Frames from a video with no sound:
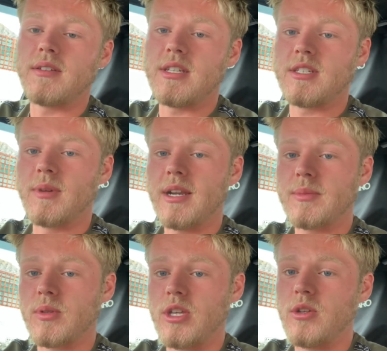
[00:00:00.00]
I've seen some
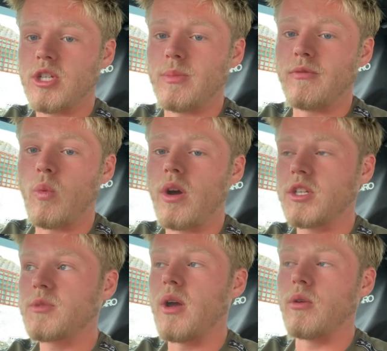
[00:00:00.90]
clips on YouTube of
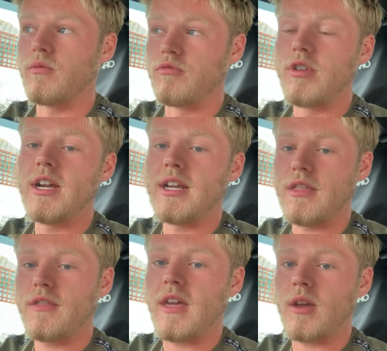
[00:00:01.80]
white smoke, really
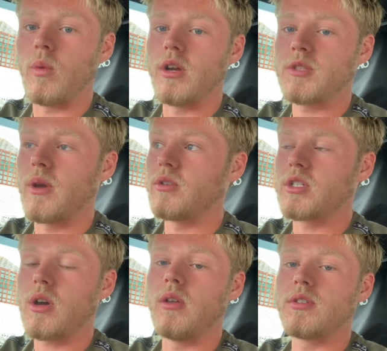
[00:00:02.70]
thick white smoke,
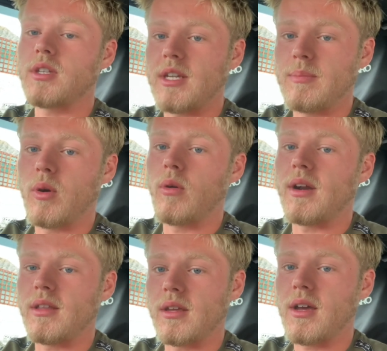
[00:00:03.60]
just constantly
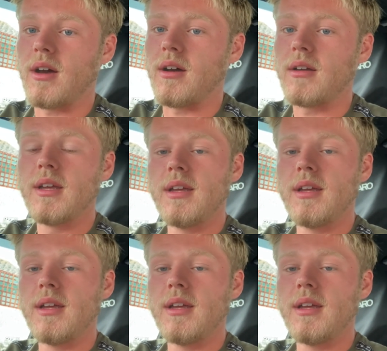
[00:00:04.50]
pouring out of the car.